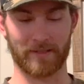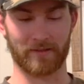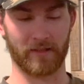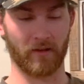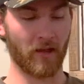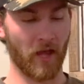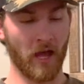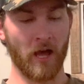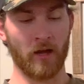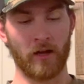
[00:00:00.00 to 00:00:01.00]
out there.
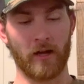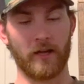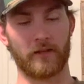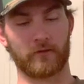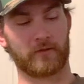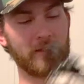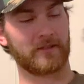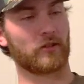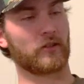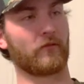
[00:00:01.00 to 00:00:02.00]
So let's
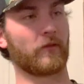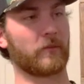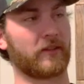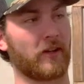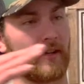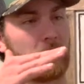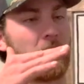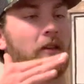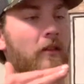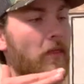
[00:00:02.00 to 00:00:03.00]
start from the top.
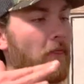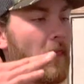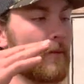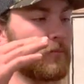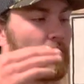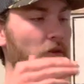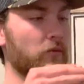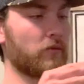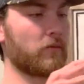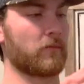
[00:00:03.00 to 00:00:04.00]
I'm
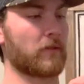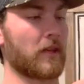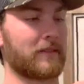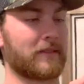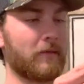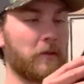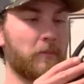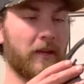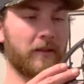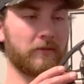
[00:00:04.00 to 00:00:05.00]
shooting
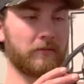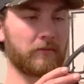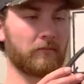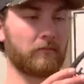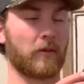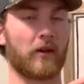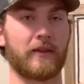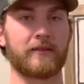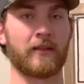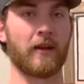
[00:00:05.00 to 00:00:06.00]
70-pound
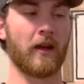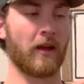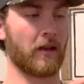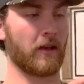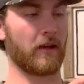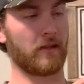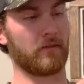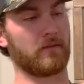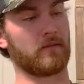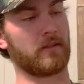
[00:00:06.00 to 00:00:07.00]
mods.
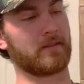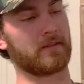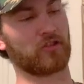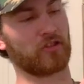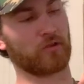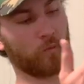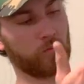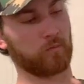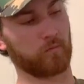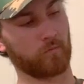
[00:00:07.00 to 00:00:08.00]
This is just a
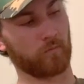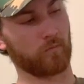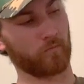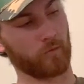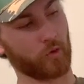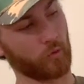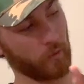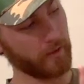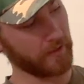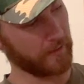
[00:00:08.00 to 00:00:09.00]

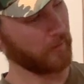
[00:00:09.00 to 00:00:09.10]
really